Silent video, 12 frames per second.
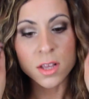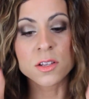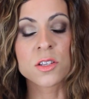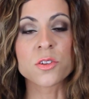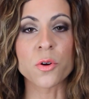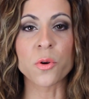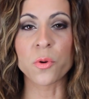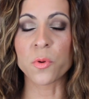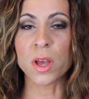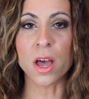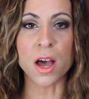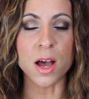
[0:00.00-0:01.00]

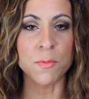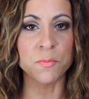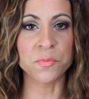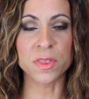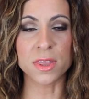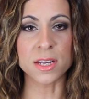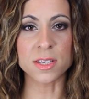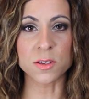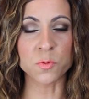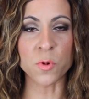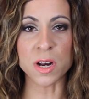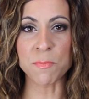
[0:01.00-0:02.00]
So um, this
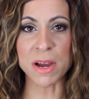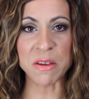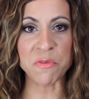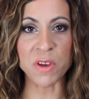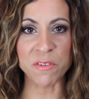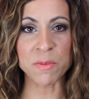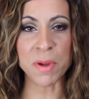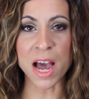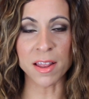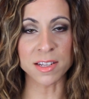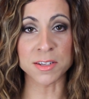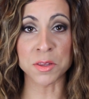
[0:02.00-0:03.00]
is one of my favorite
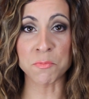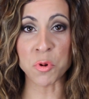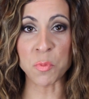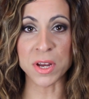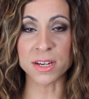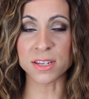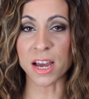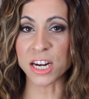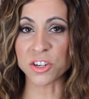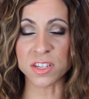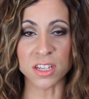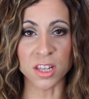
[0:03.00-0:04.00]
palettes at the moment. I
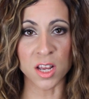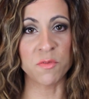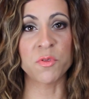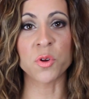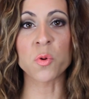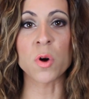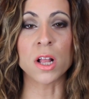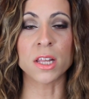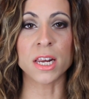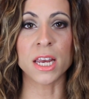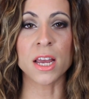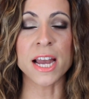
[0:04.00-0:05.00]
just love the
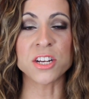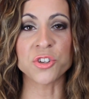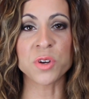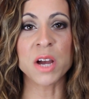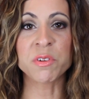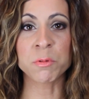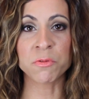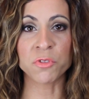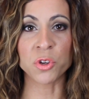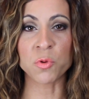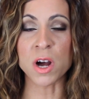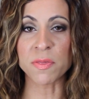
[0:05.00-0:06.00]
quality. I do have a
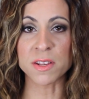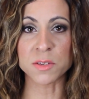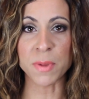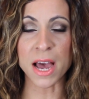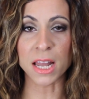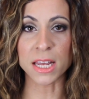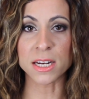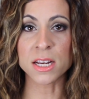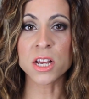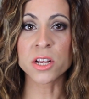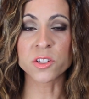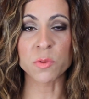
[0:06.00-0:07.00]
review on this palette,
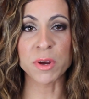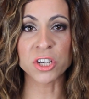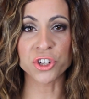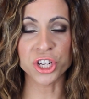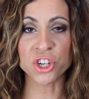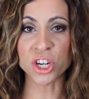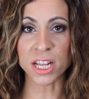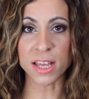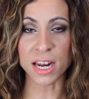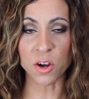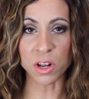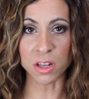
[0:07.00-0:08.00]
so make sure you check
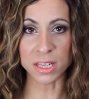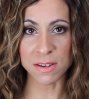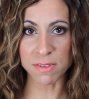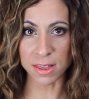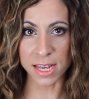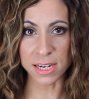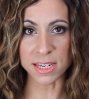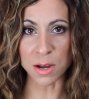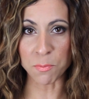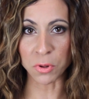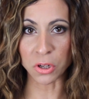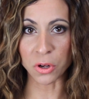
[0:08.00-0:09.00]
that out. I'll leave the link
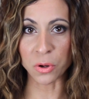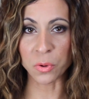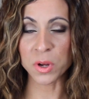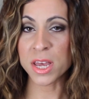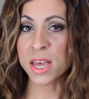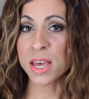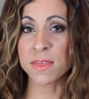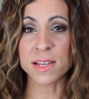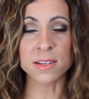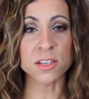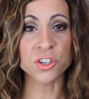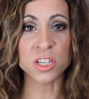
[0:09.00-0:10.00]
down below.
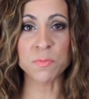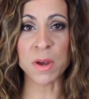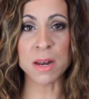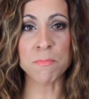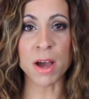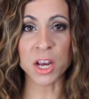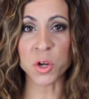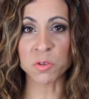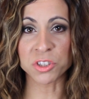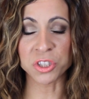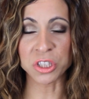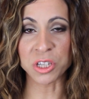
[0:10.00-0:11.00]
This has just been my
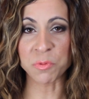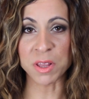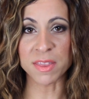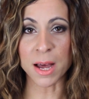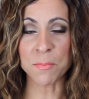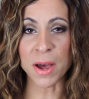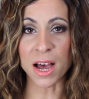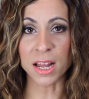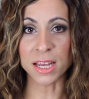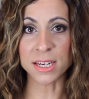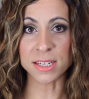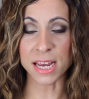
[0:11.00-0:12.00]
go-to look with that
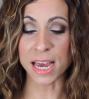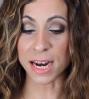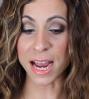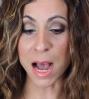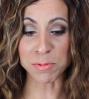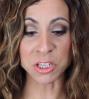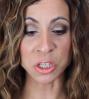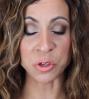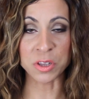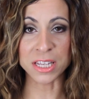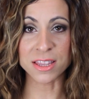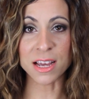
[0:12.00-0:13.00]
palette, and I
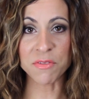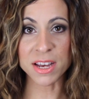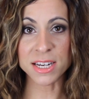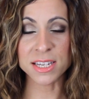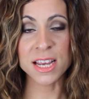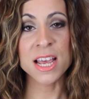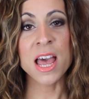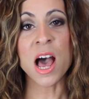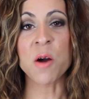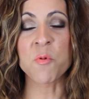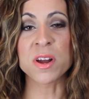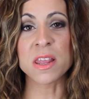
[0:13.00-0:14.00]
absolutely love it.
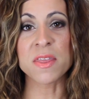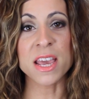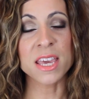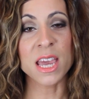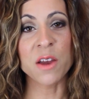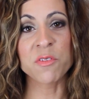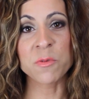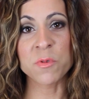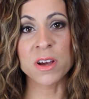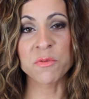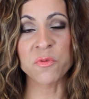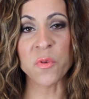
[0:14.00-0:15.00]
I want to thank
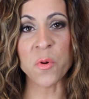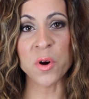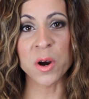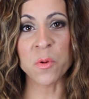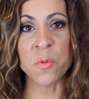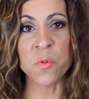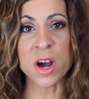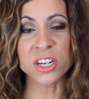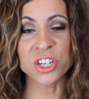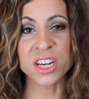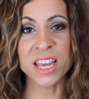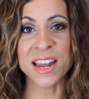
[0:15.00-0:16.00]
everyone for
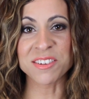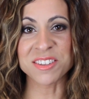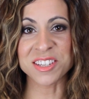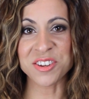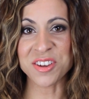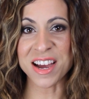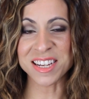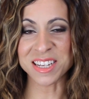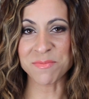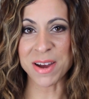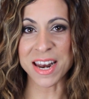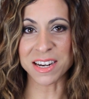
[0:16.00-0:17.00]
watching, and I'll see you guys
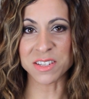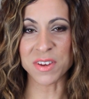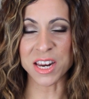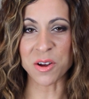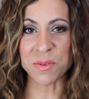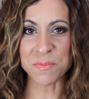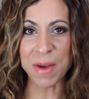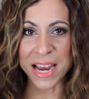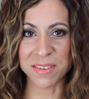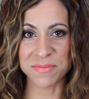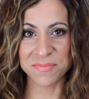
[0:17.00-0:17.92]
in my next video. Bye.